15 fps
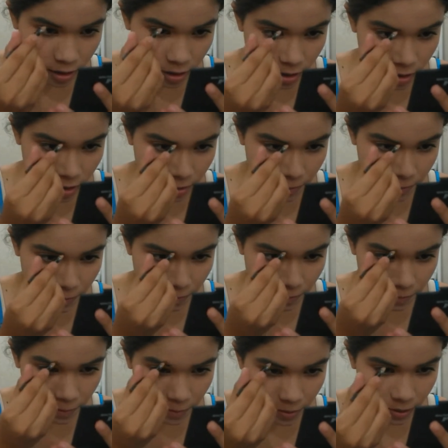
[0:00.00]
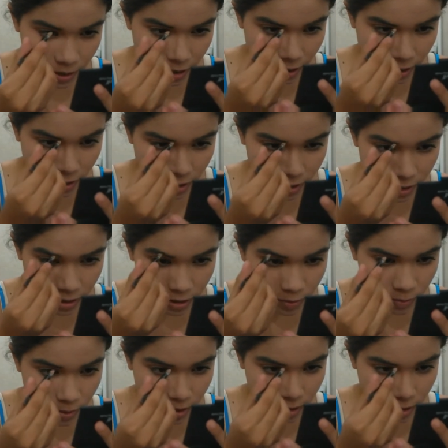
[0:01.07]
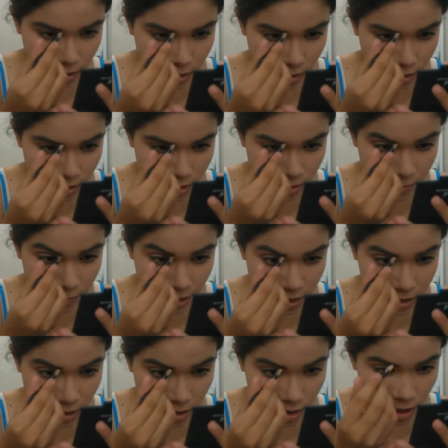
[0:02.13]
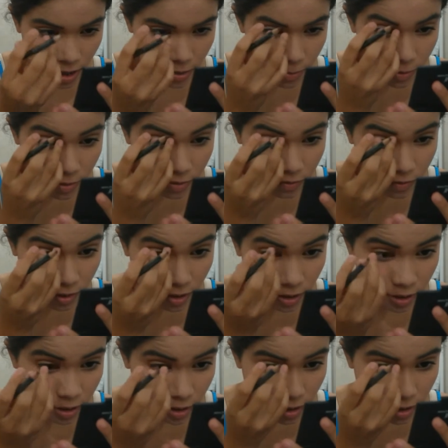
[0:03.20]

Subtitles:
Miranda has like really special eyebrows. Fuck.